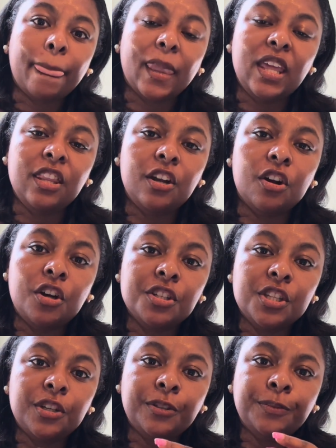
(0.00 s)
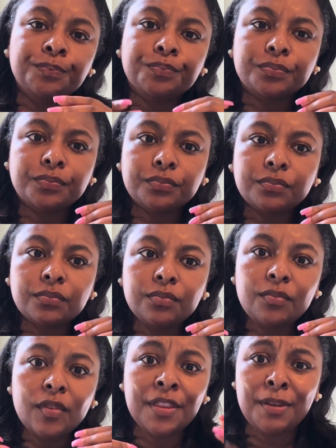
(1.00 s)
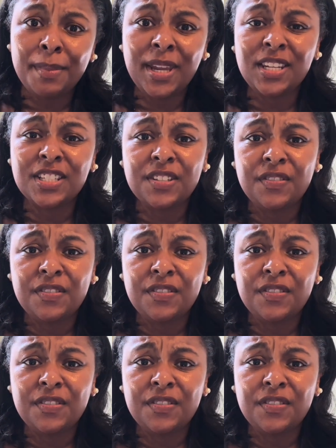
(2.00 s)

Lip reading: And then also the maintenance